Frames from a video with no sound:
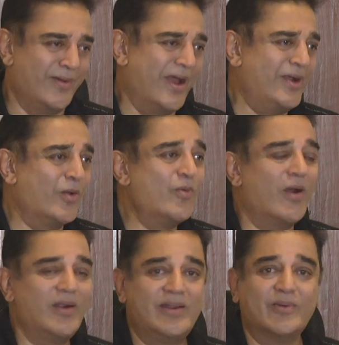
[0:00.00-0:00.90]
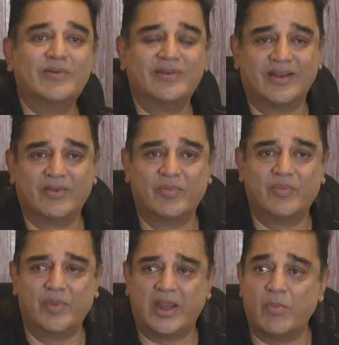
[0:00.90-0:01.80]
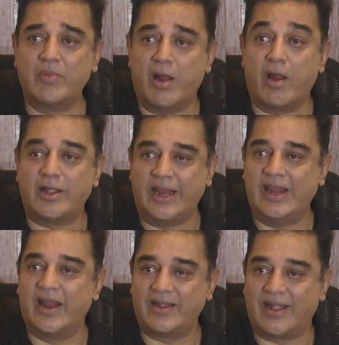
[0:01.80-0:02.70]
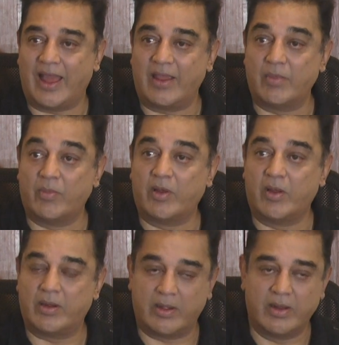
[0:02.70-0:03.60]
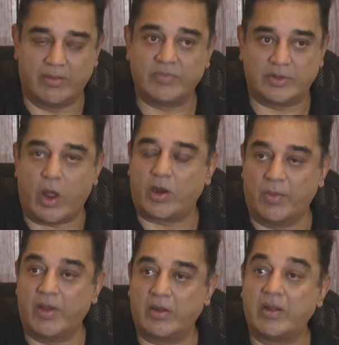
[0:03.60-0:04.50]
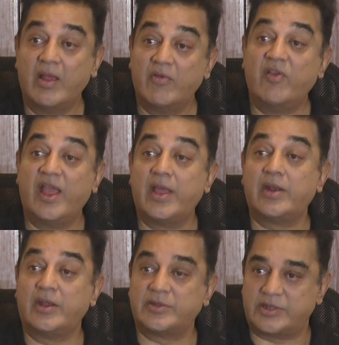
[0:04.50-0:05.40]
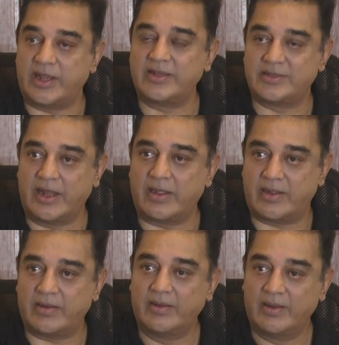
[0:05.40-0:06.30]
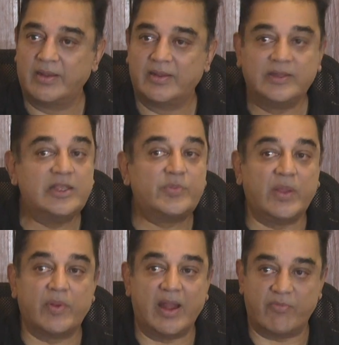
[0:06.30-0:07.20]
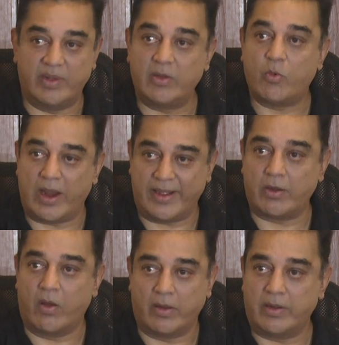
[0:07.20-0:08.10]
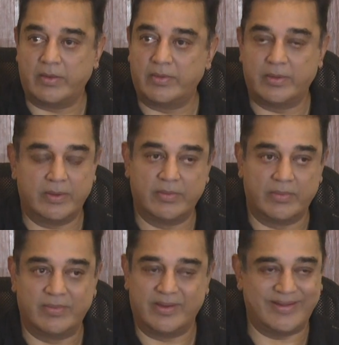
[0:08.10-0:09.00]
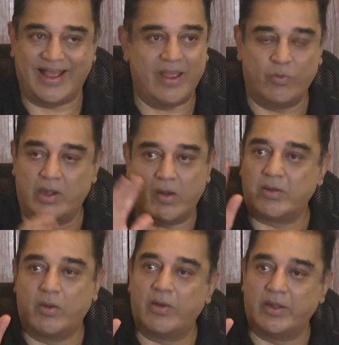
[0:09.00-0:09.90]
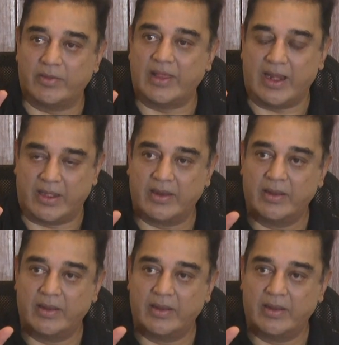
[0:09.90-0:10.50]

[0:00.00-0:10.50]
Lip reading: I don't want to become naughty and climb about, talk about various things that these people have been quiet on. I will not go into that.